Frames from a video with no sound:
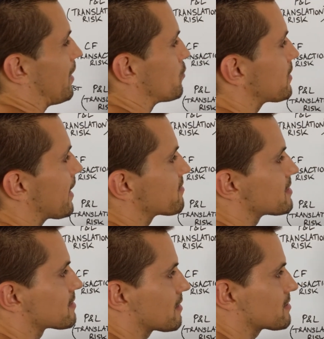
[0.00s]
We have
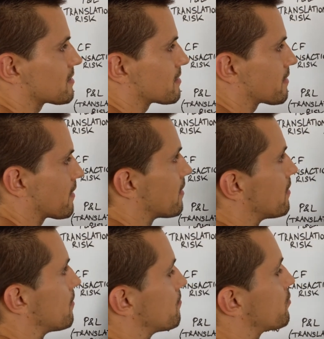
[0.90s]
discussed it
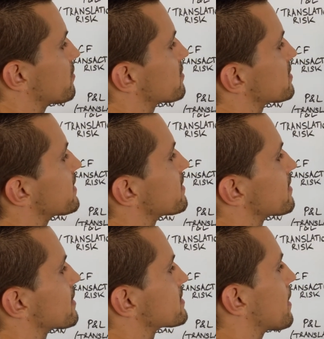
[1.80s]
previously in
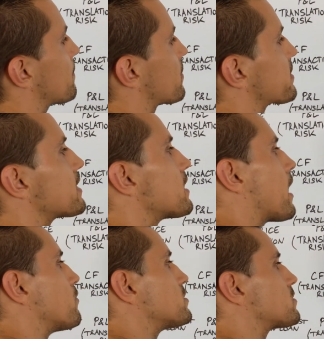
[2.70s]
the example here.
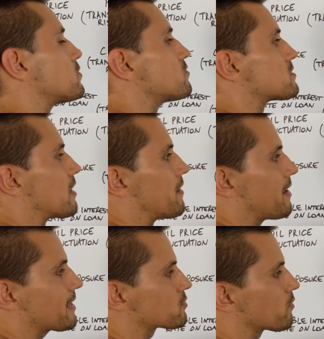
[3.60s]
I would use
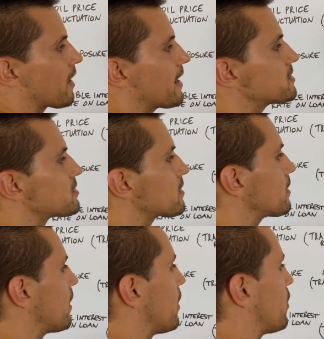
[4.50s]
natural hedging,